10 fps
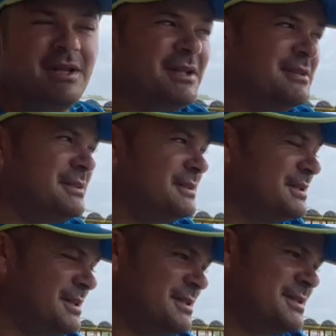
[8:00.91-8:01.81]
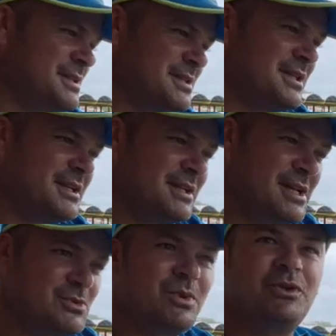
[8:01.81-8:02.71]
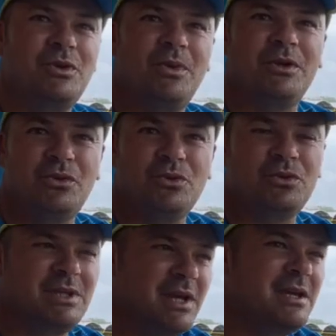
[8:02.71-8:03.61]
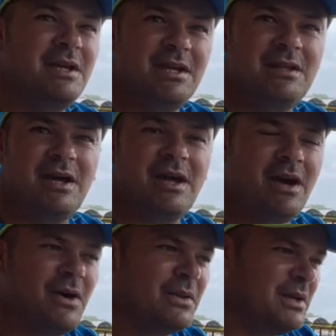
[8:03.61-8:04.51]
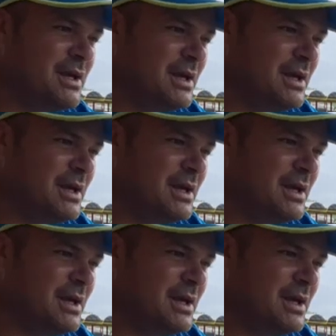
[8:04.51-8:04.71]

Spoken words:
and I think in test cricket that's what you want to do day in and day out.